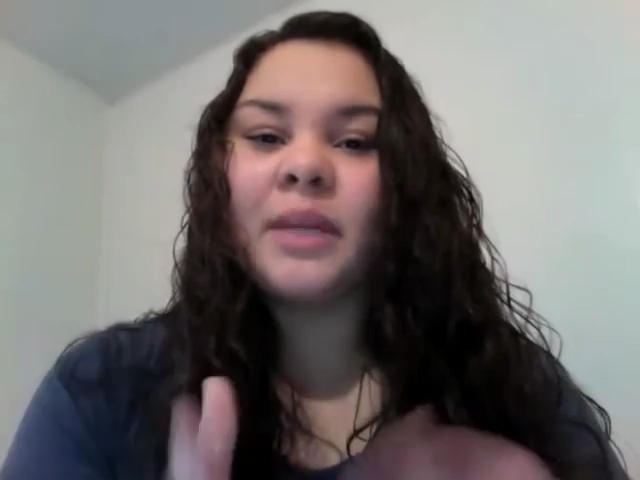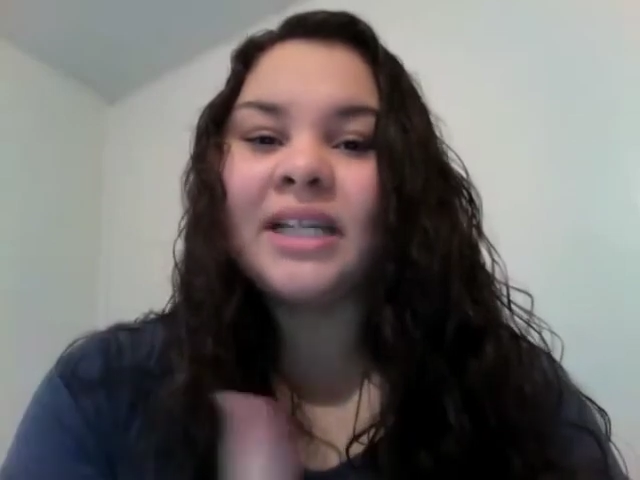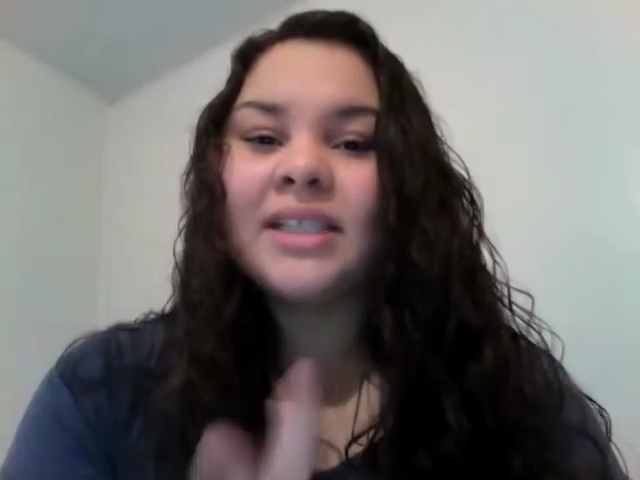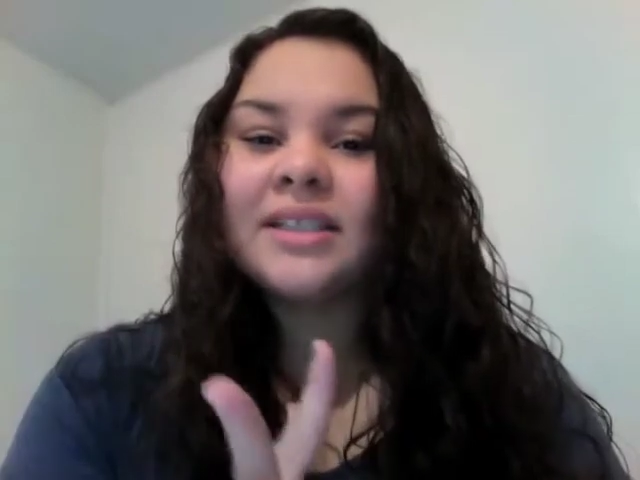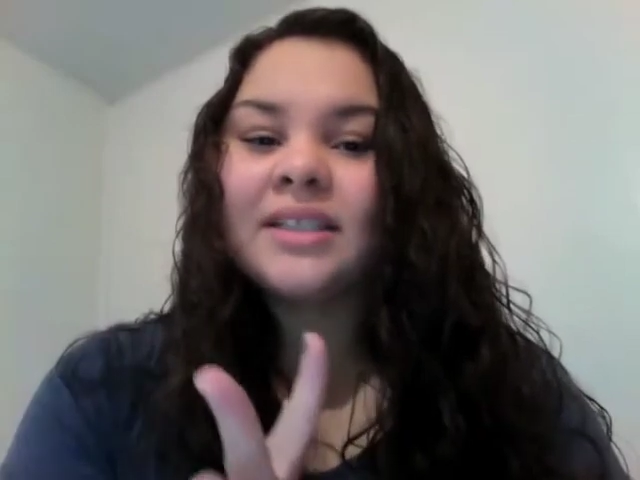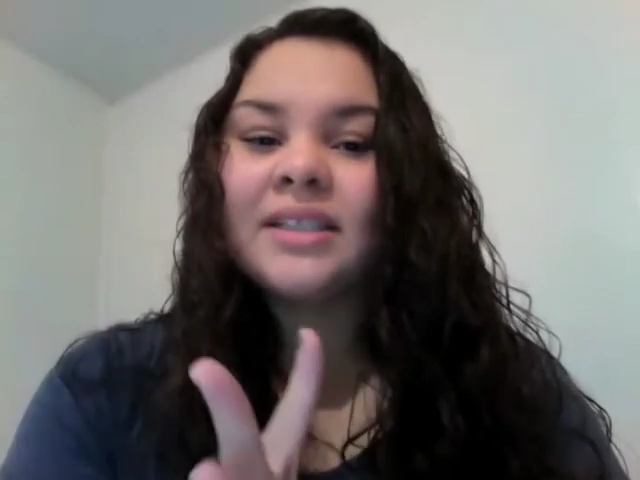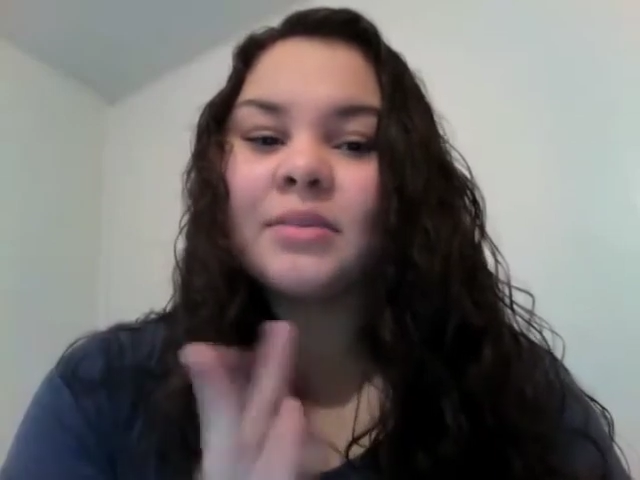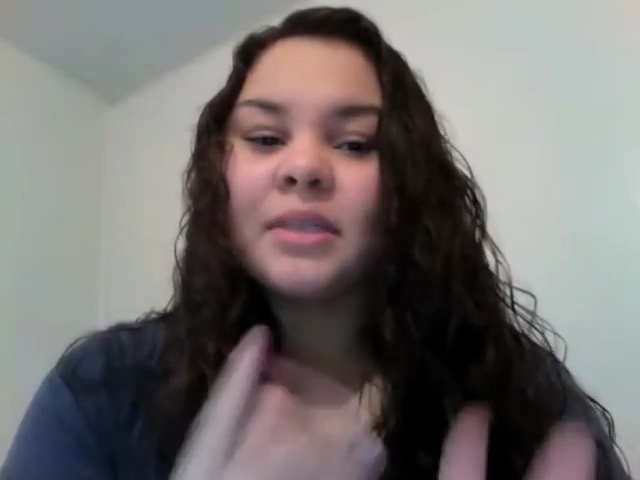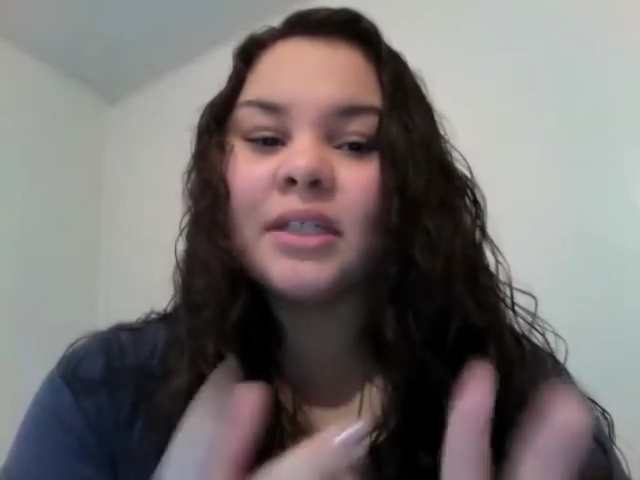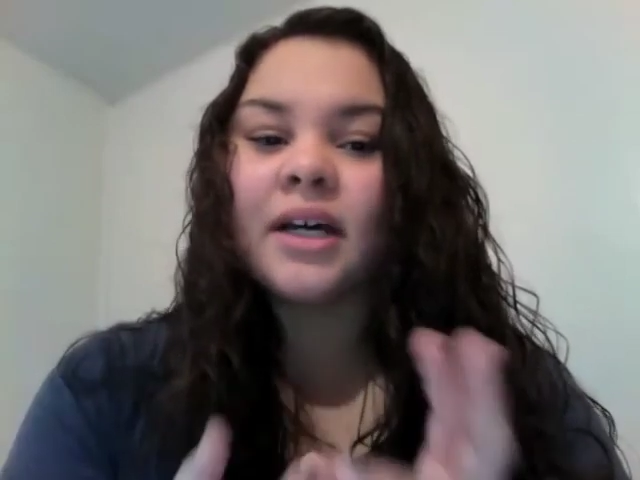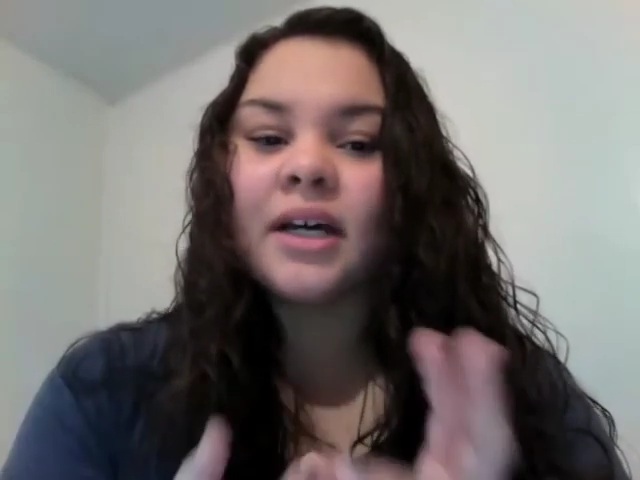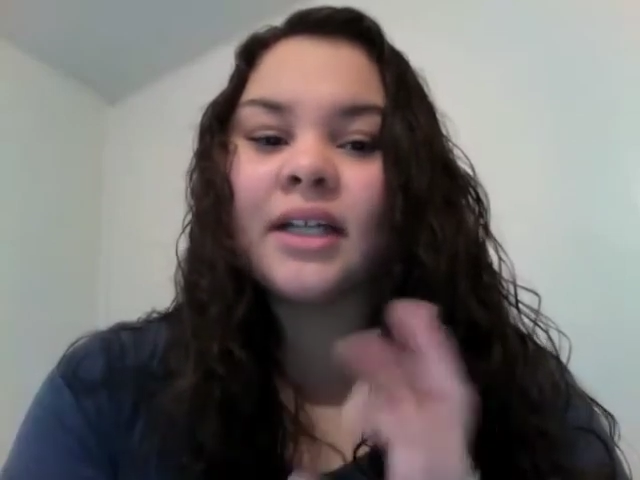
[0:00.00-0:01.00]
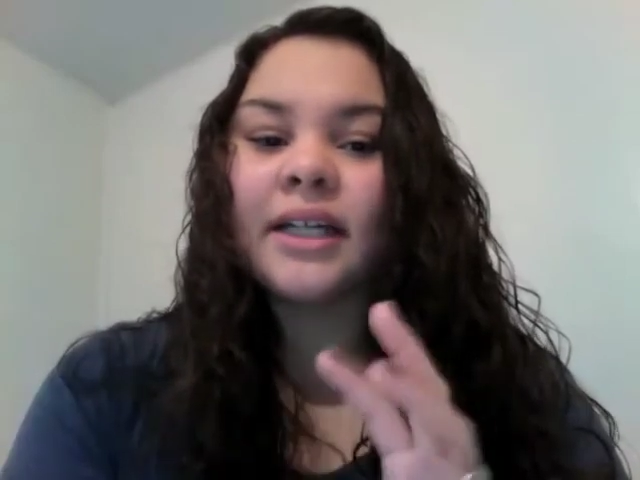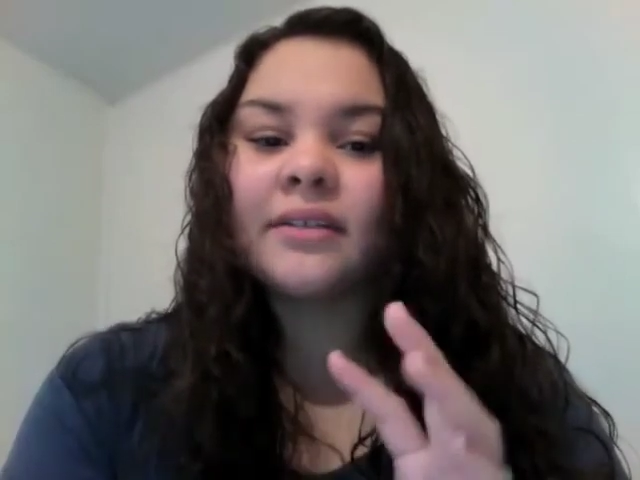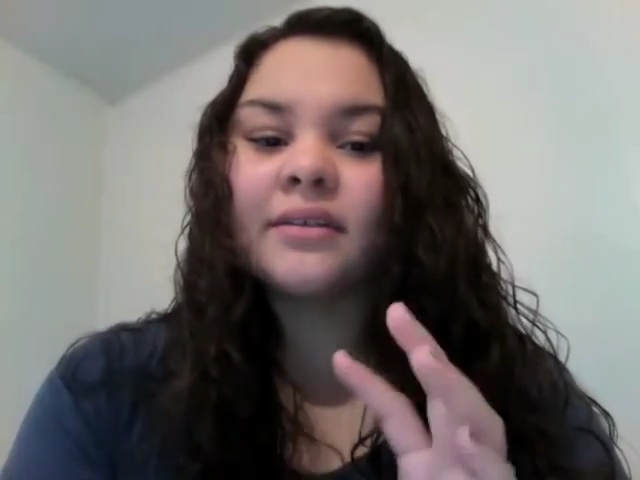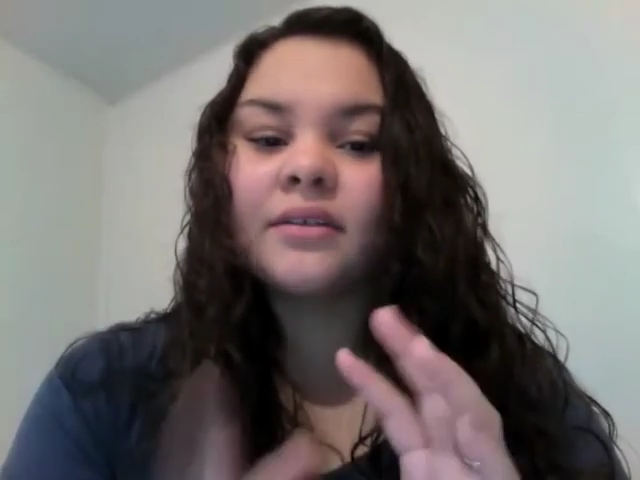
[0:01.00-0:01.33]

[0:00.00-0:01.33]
pieces, but not like